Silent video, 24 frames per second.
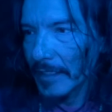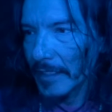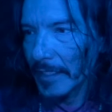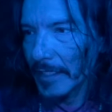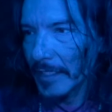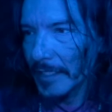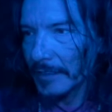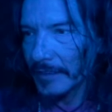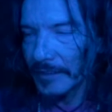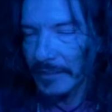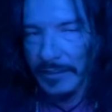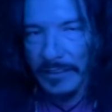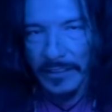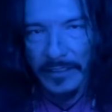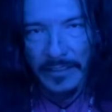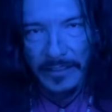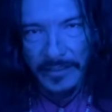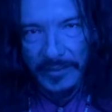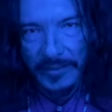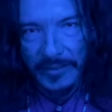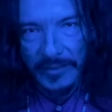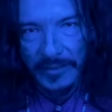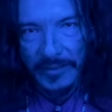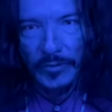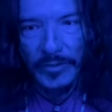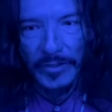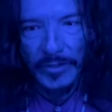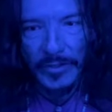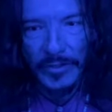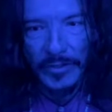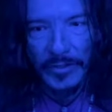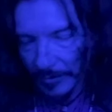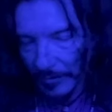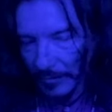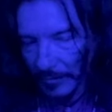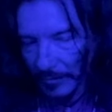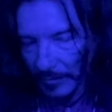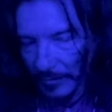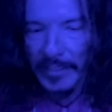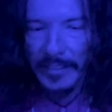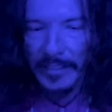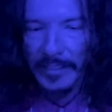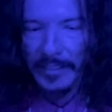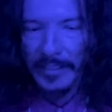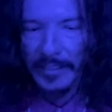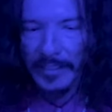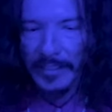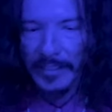And then the next morning you go at
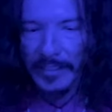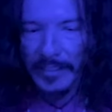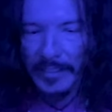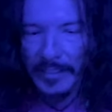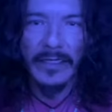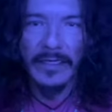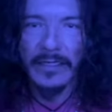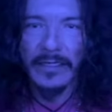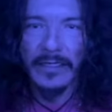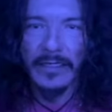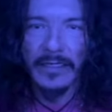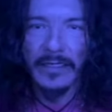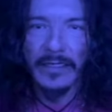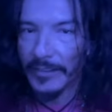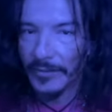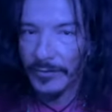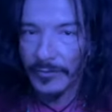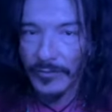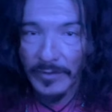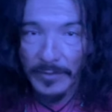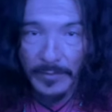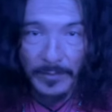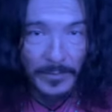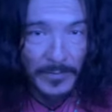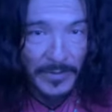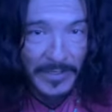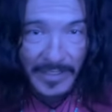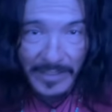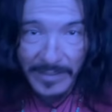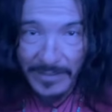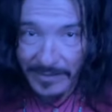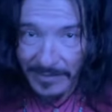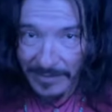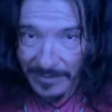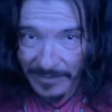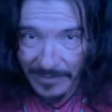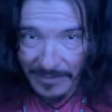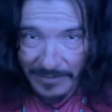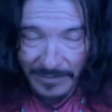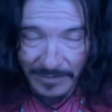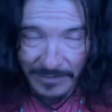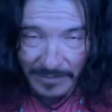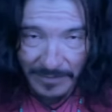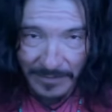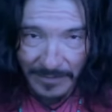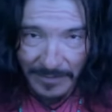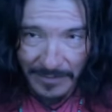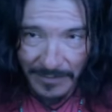it again and you're in pieces
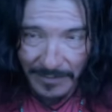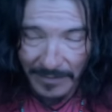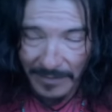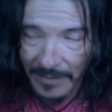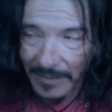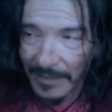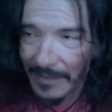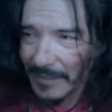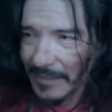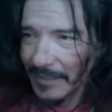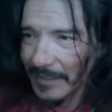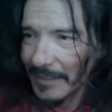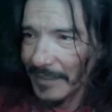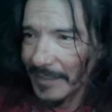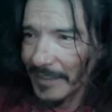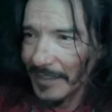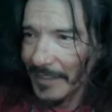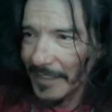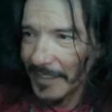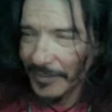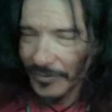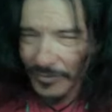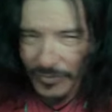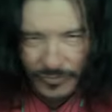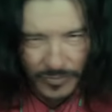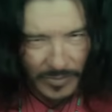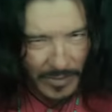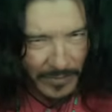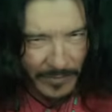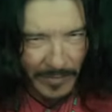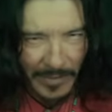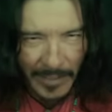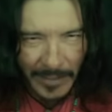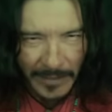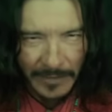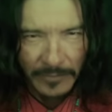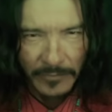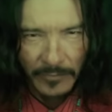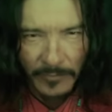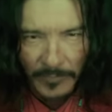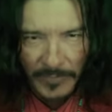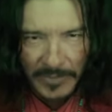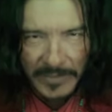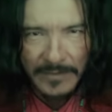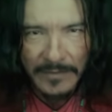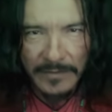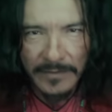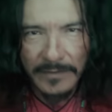and you're trying to handle
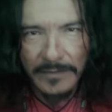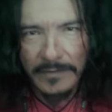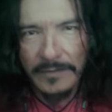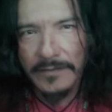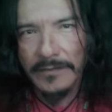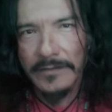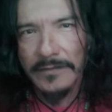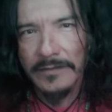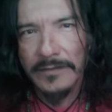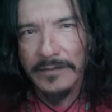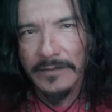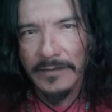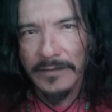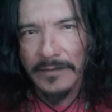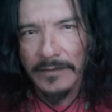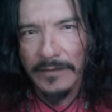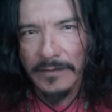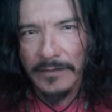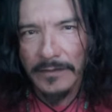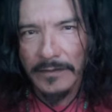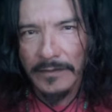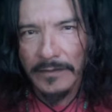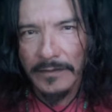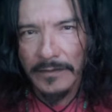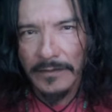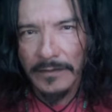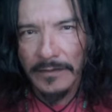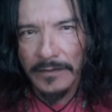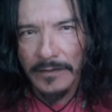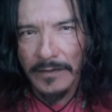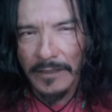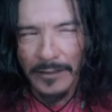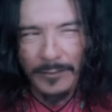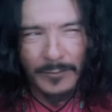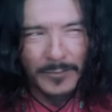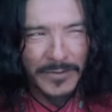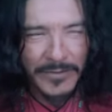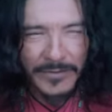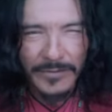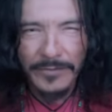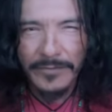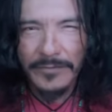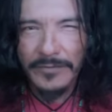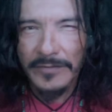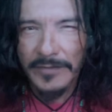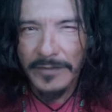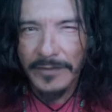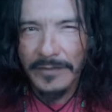business. How much do
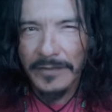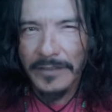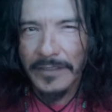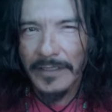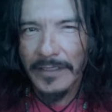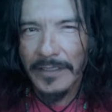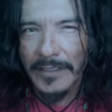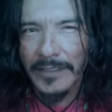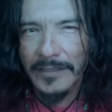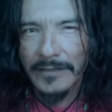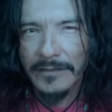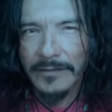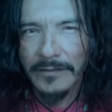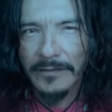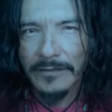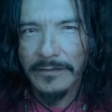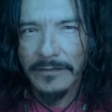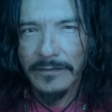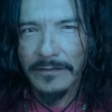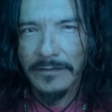you think you can handle?